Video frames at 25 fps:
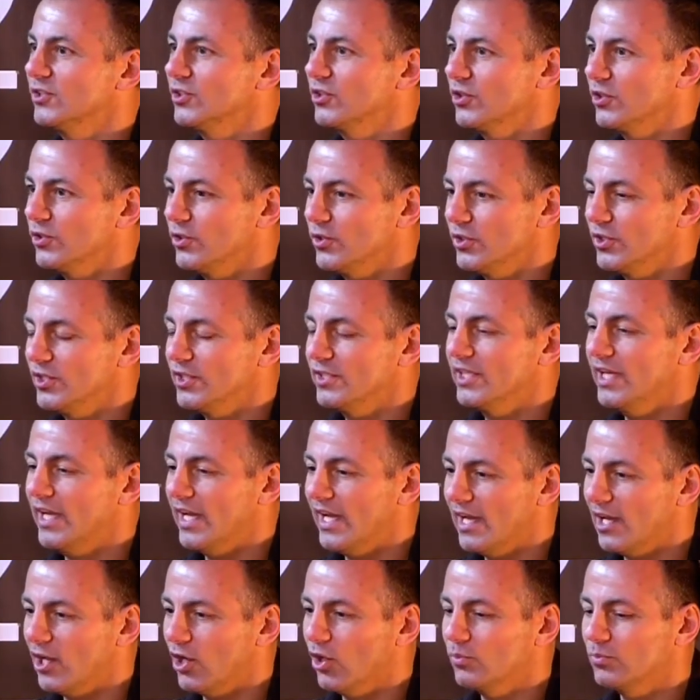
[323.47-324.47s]
could
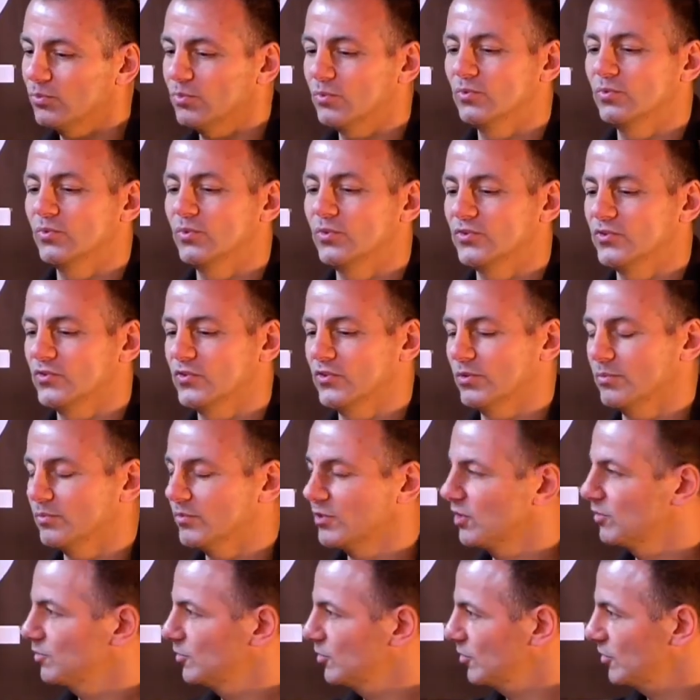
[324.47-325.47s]
help with some
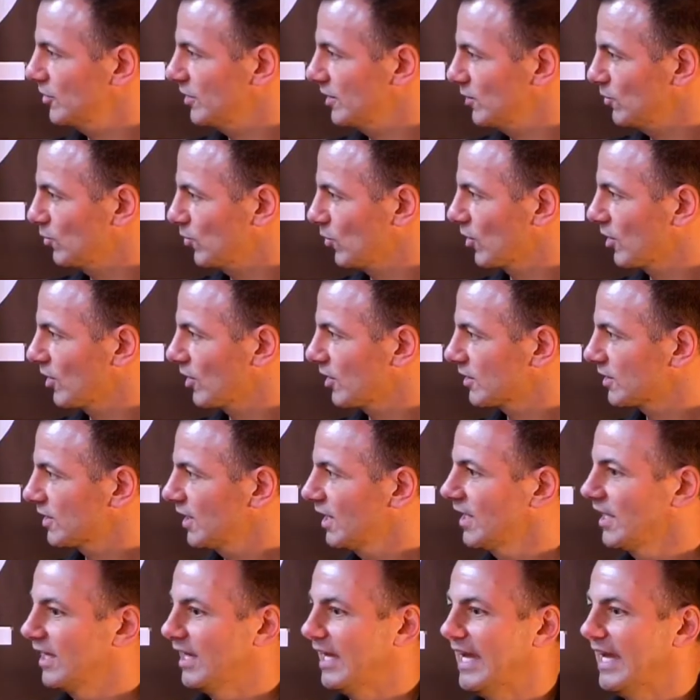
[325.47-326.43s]
community work